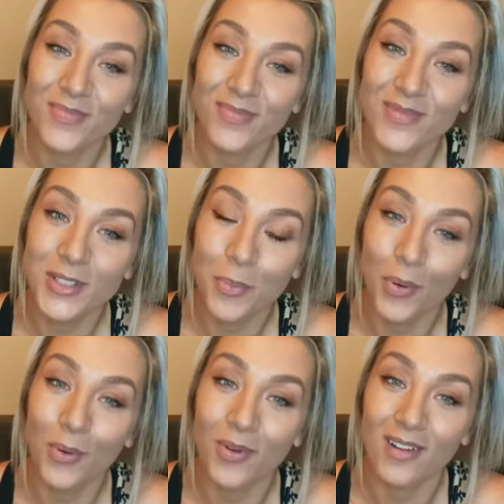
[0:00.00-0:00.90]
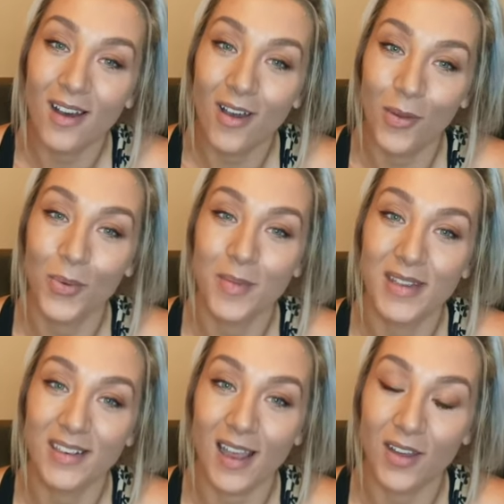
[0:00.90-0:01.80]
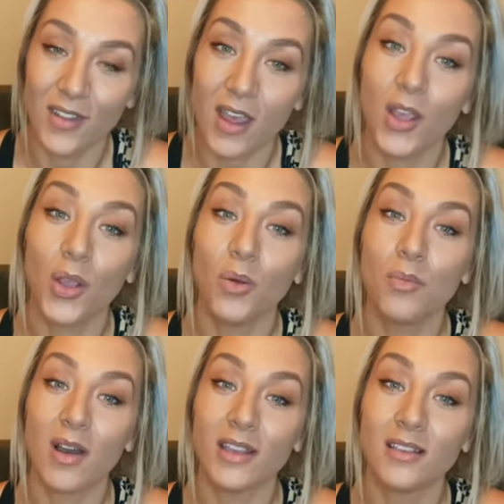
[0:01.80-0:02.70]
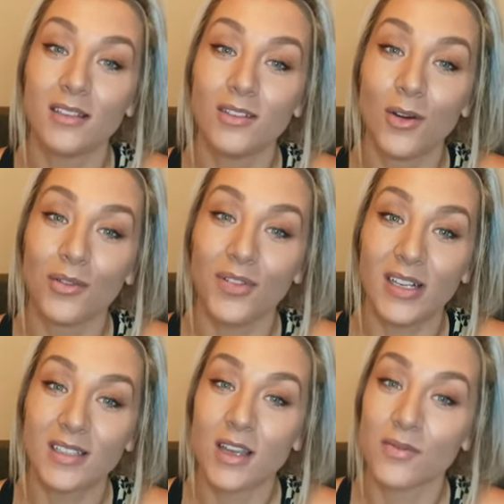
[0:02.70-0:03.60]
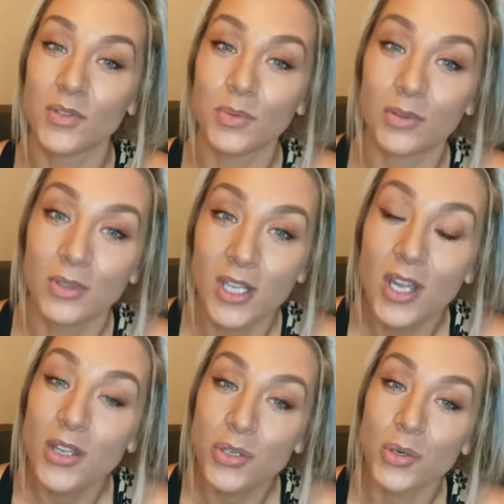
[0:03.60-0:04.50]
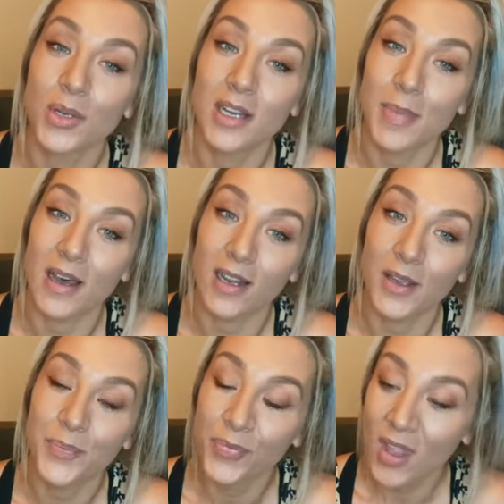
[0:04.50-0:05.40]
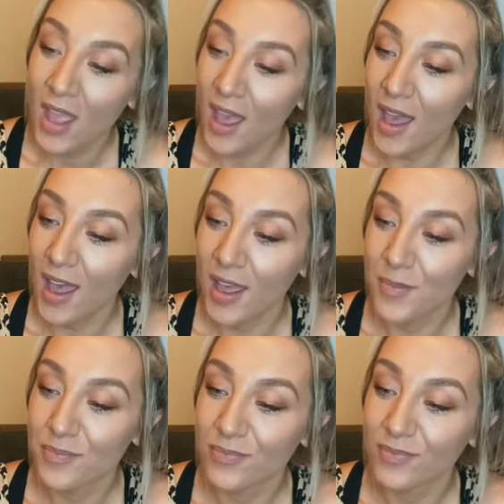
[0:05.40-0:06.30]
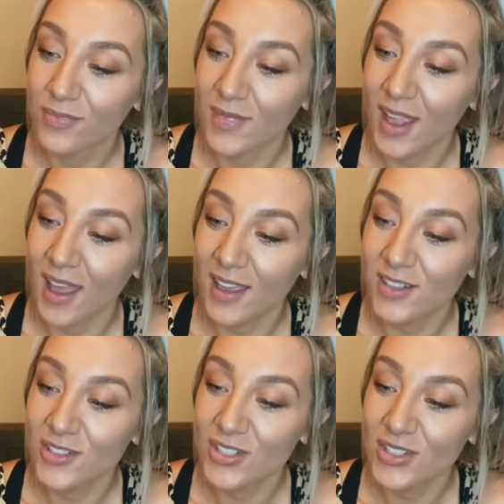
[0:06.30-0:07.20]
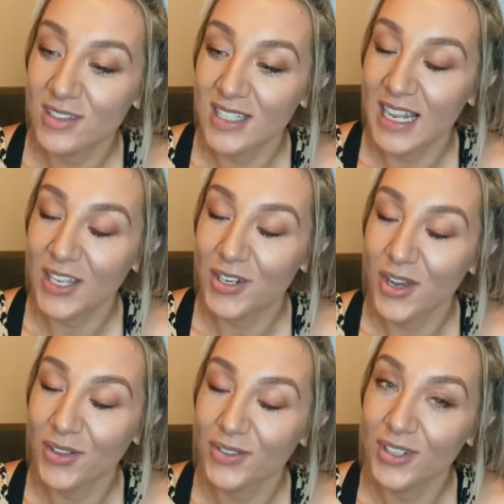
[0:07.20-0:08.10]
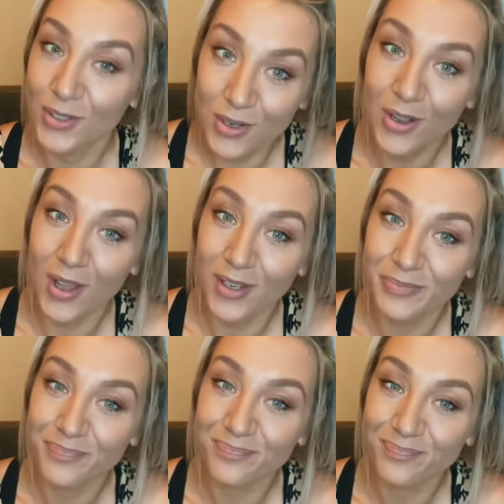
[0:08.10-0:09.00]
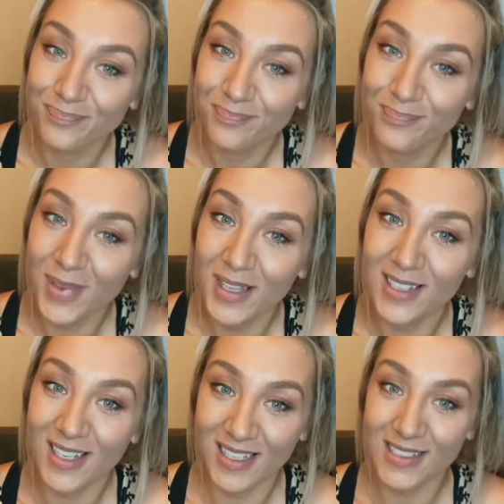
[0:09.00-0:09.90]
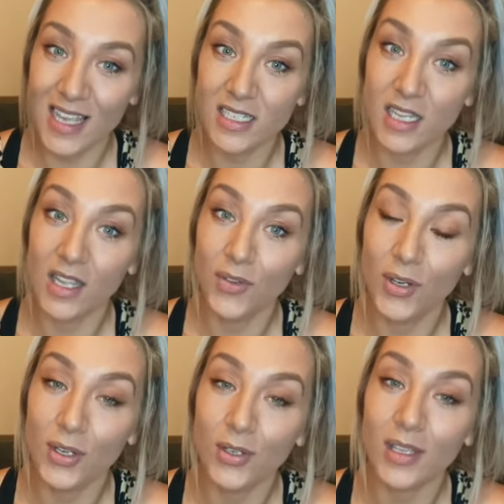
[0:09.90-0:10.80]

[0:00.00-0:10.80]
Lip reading: support other women out there who might not feel as comfortable talking about it. and just to let you know that you're not alone. But like I said, if you look